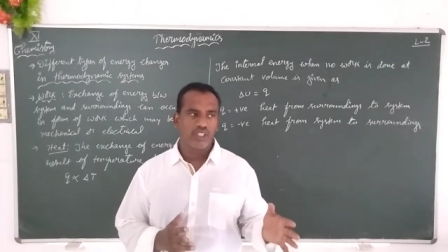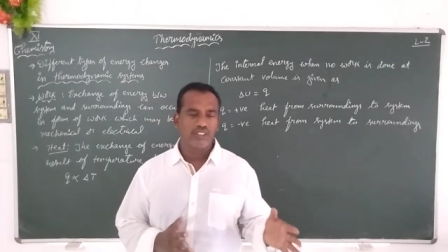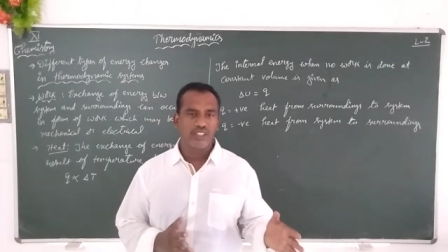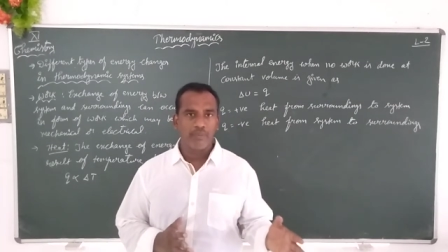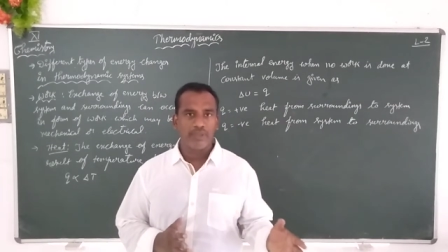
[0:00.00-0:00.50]

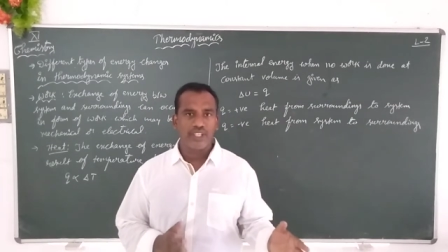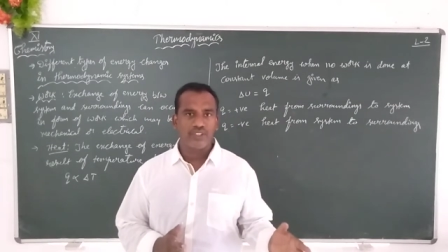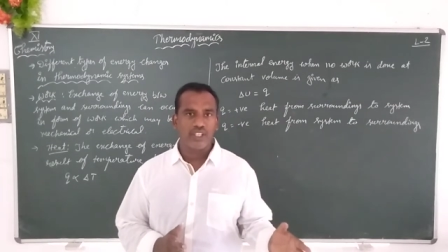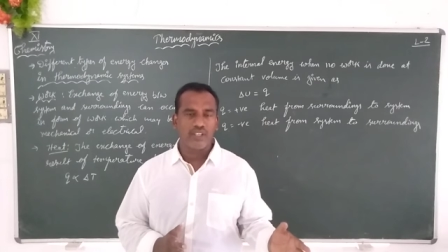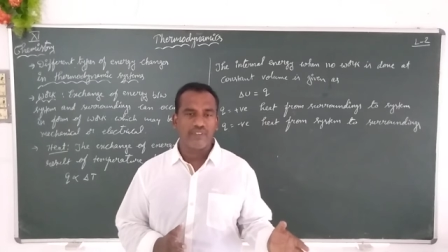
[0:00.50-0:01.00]

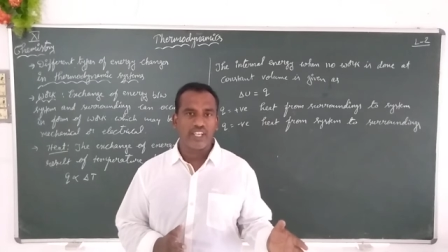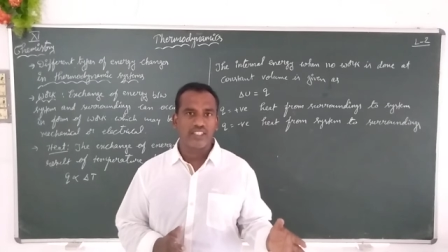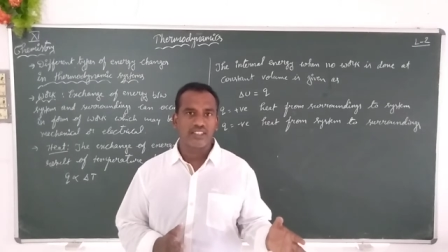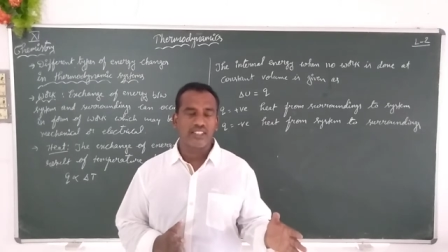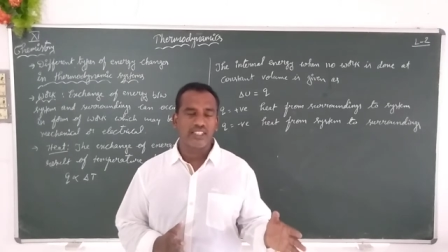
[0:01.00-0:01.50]
temperature difference.
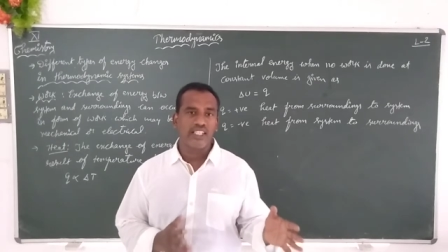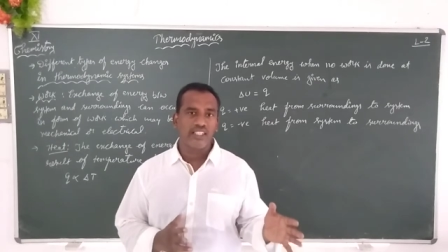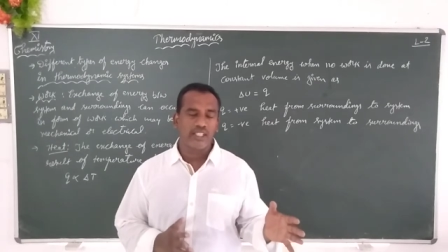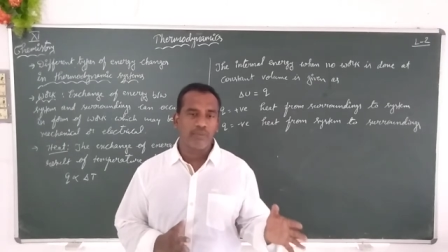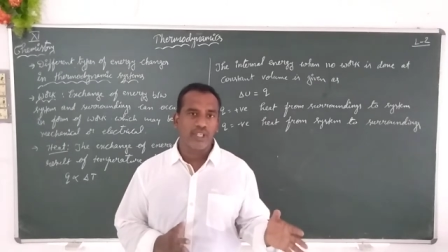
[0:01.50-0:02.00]
The change in the
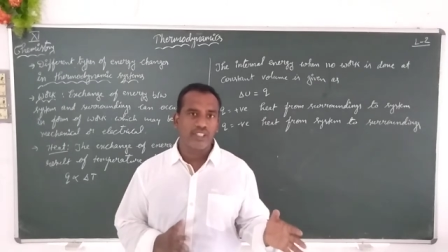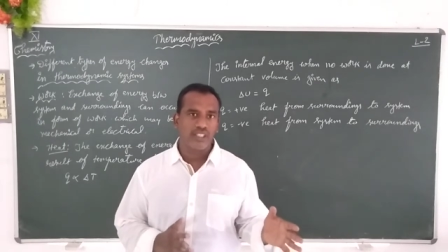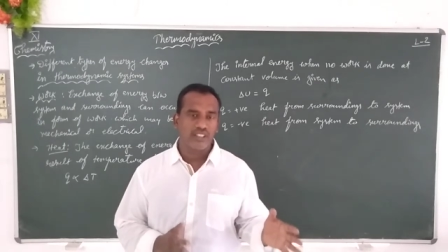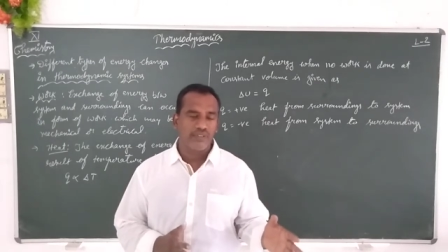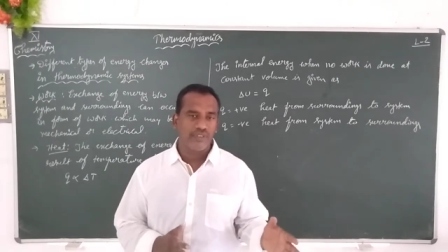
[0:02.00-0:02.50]
temperature
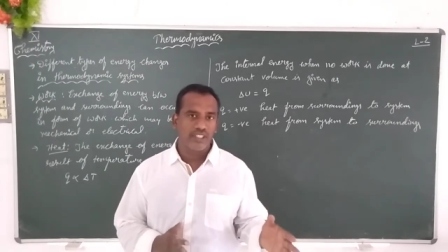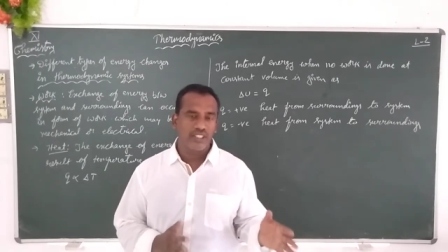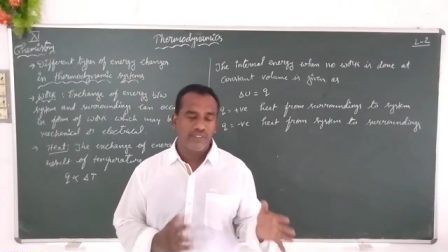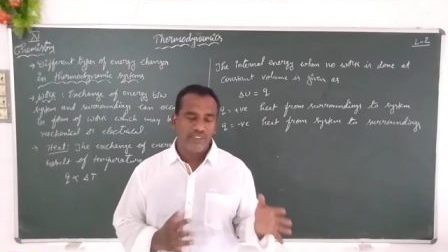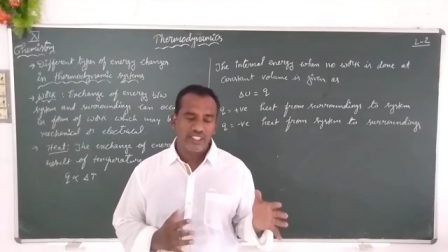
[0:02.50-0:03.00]
is
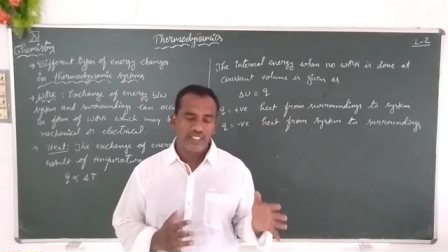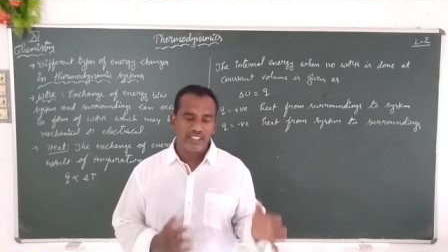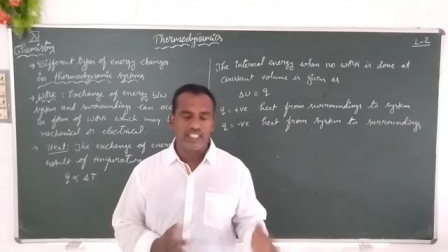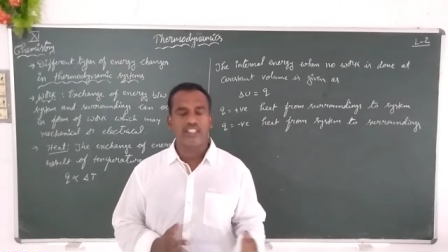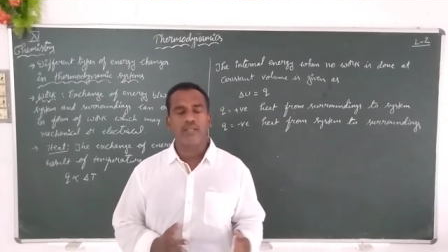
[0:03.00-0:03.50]
difference is
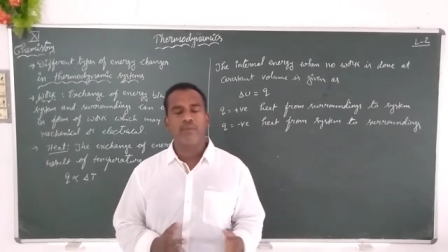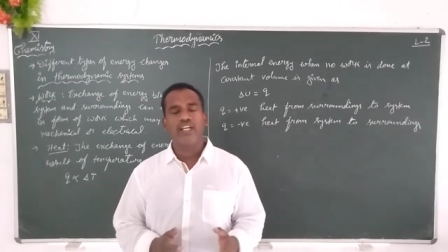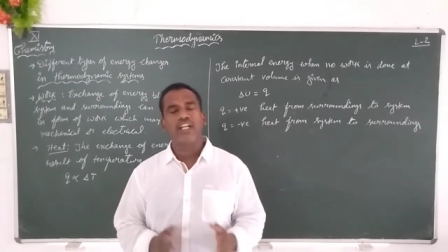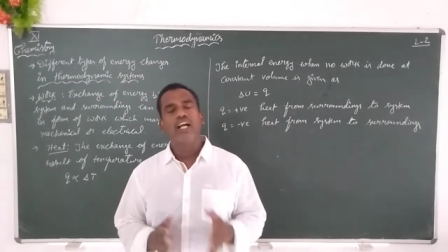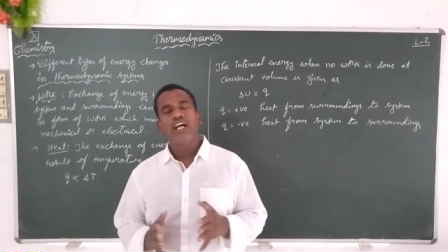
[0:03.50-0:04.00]
nothing but
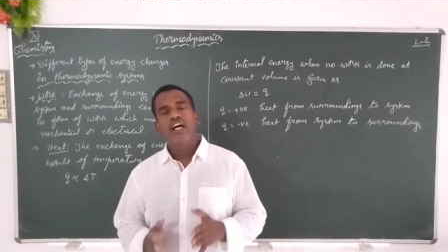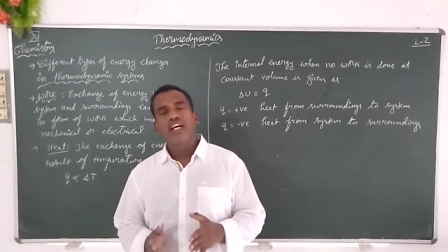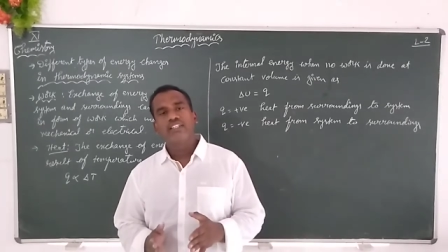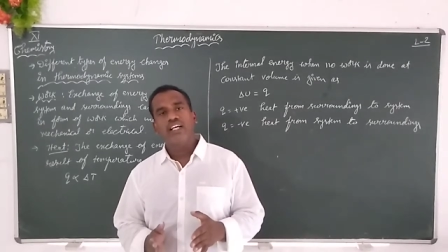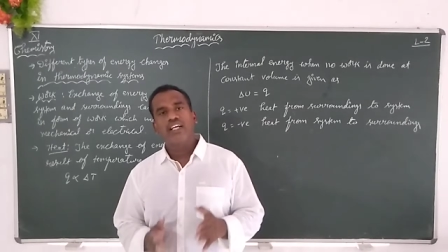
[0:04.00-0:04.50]

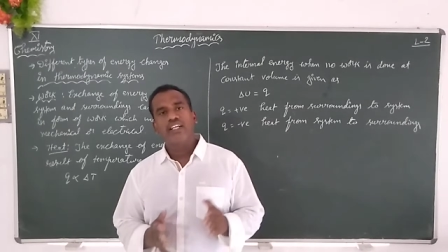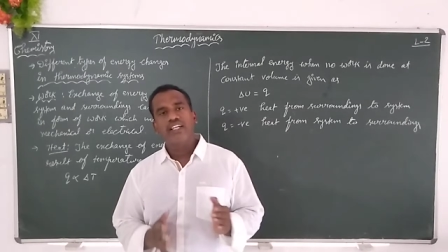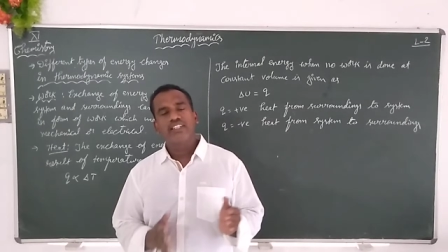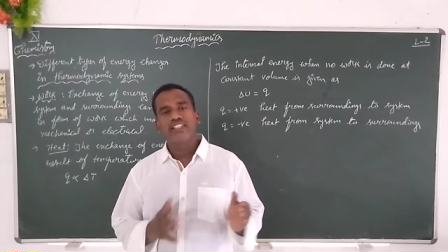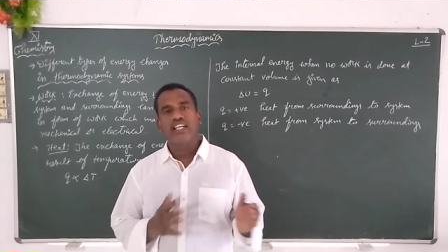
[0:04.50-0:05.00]
the
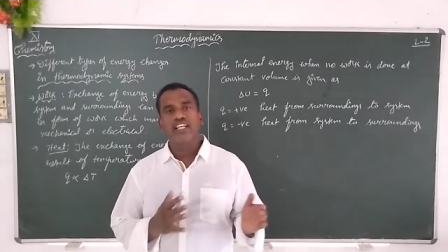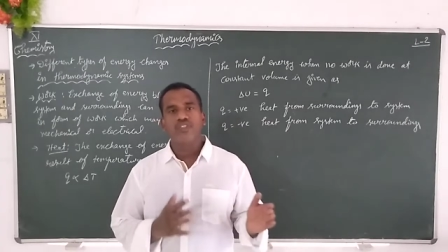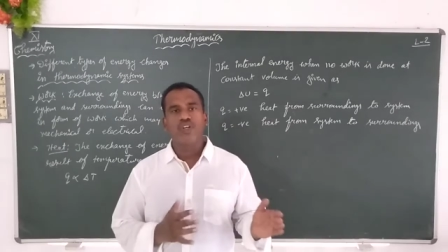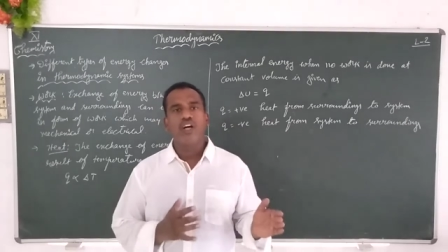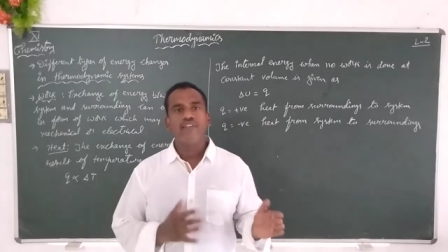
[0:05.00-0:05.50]

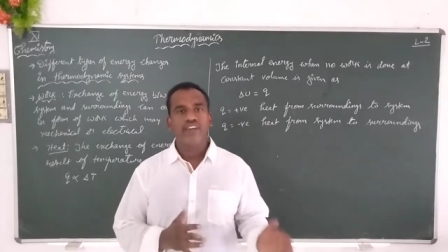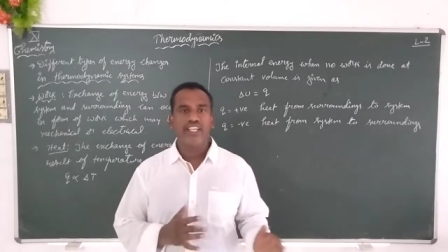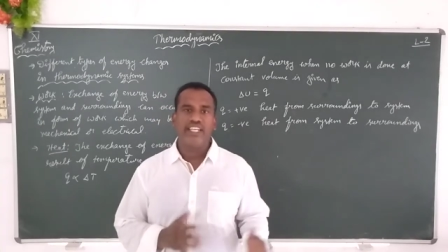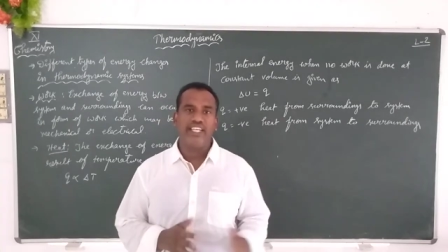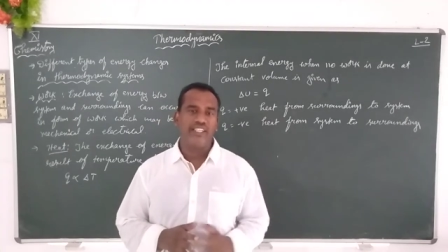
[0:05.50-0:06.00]
change of
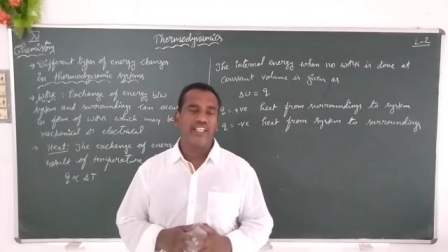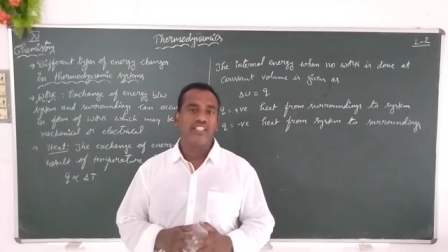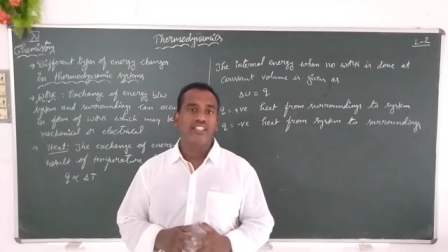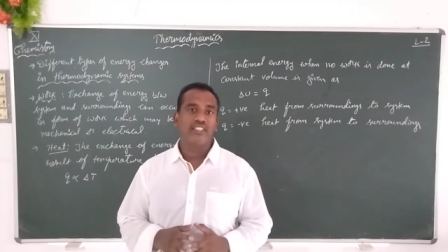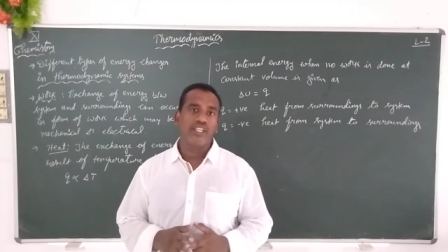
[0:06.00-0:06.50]
heat.
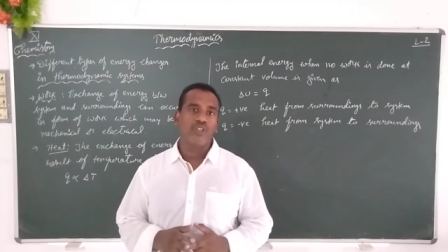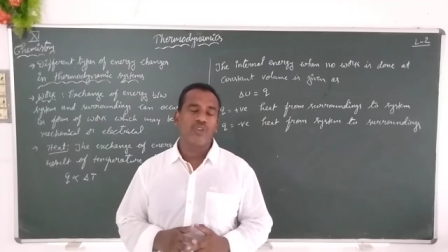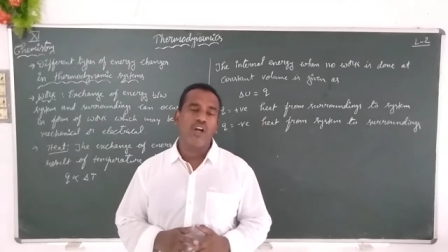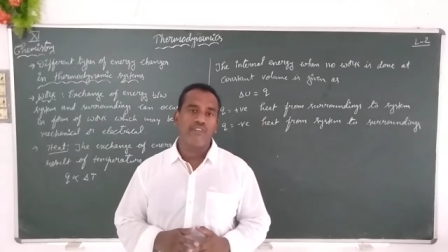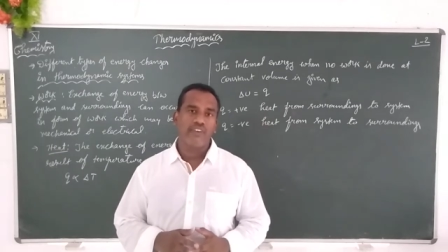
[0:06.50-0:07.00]
The change
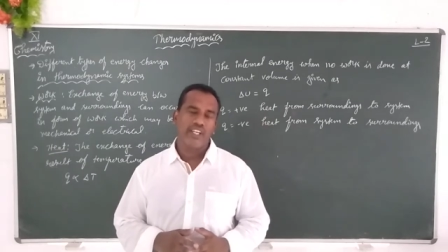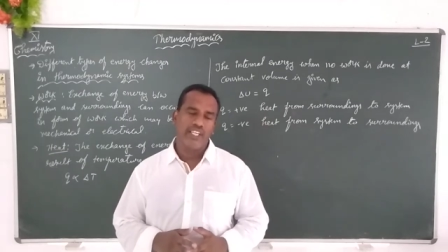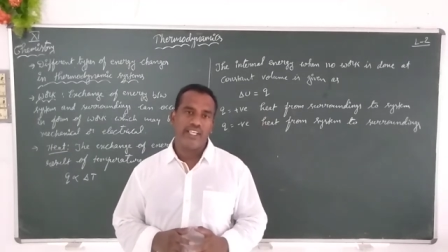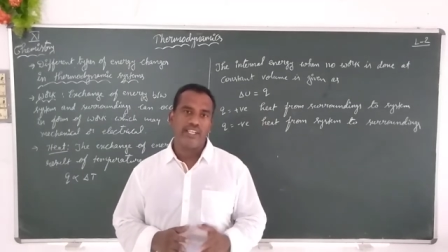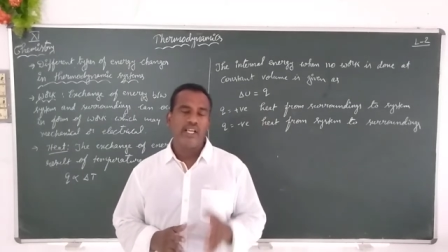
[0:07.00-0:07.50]
of
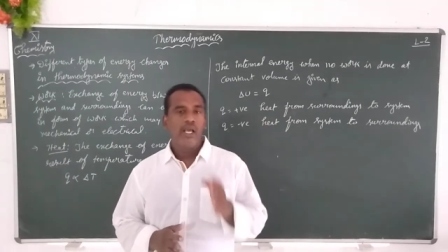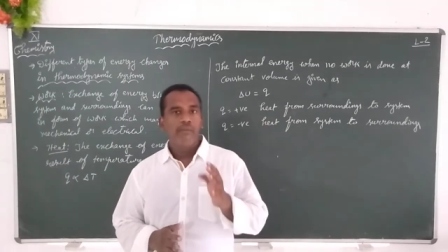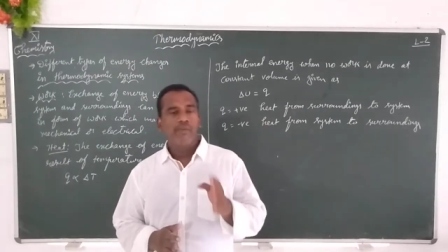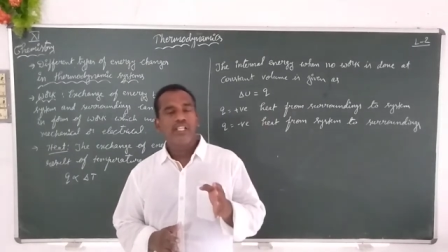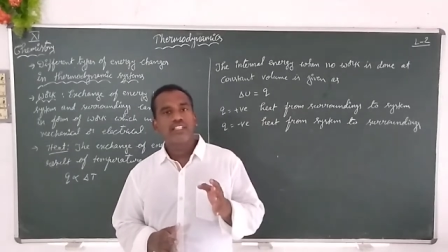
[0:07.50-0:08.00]
heat
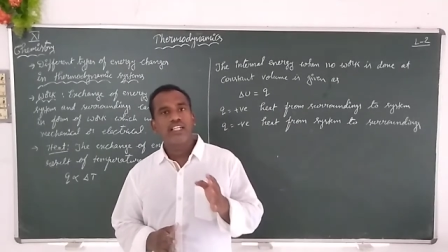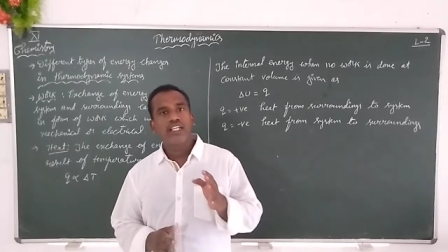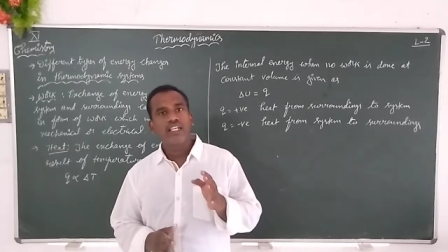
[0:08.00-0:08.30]
means the